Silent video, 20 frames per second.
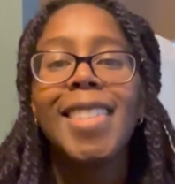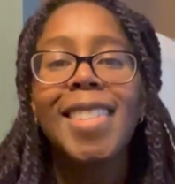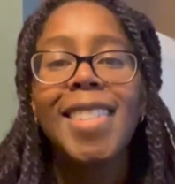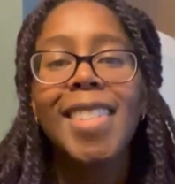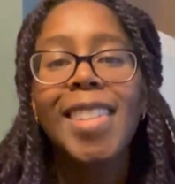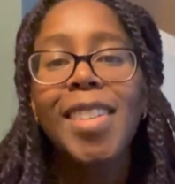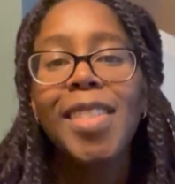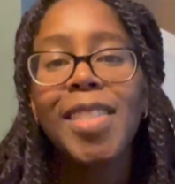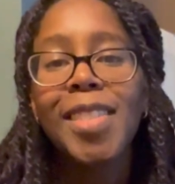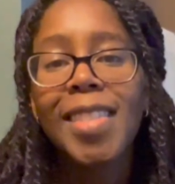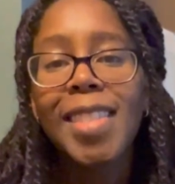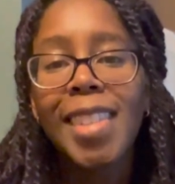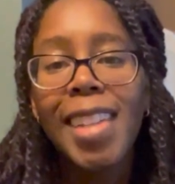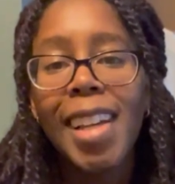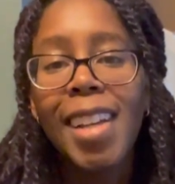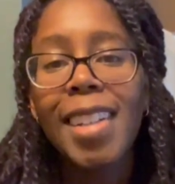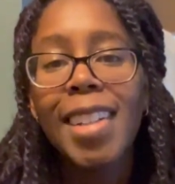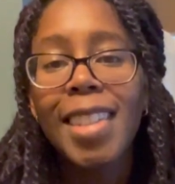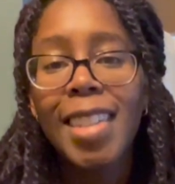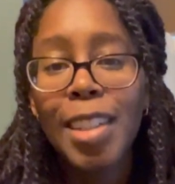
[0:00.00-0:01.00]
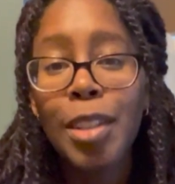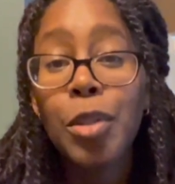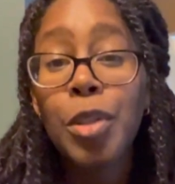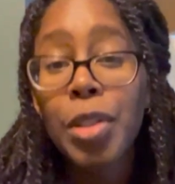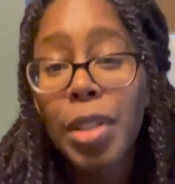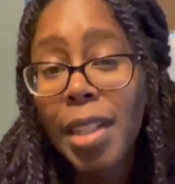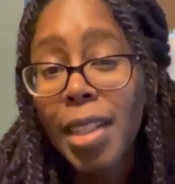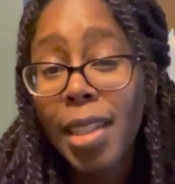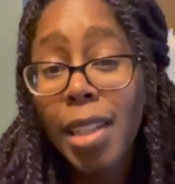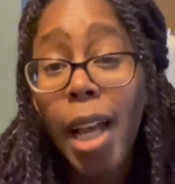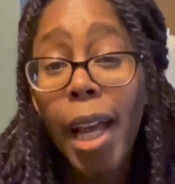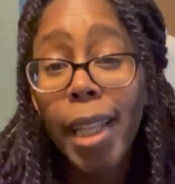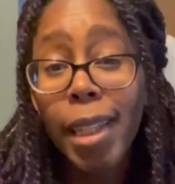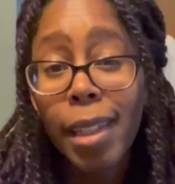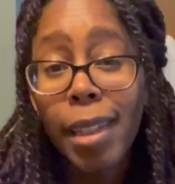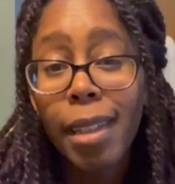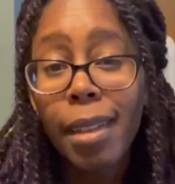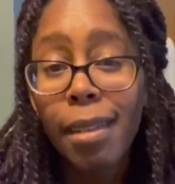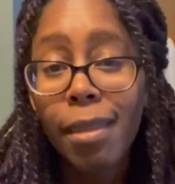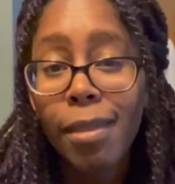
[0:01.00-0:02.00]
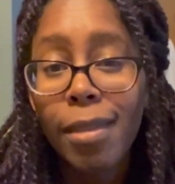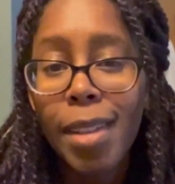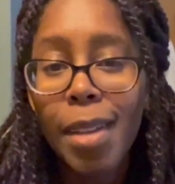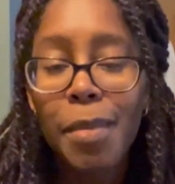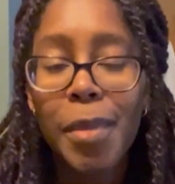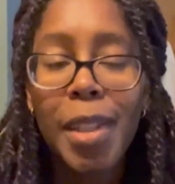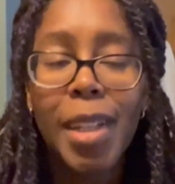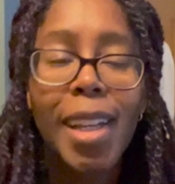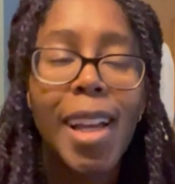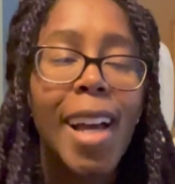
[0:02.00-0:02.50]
So yeah, it's usually Snidely something.